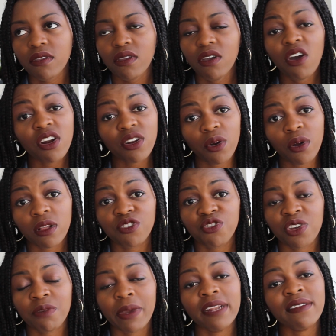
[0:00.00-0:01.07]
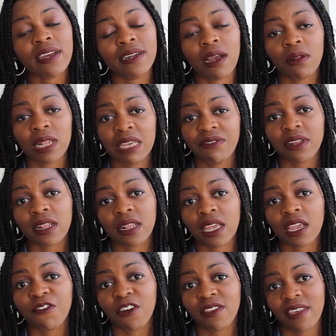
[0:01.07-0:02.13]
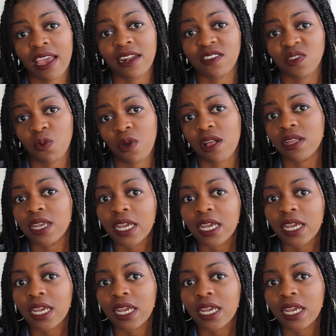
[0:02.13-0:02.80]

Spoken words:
hot oil treatment, and I'll leave a link for that as well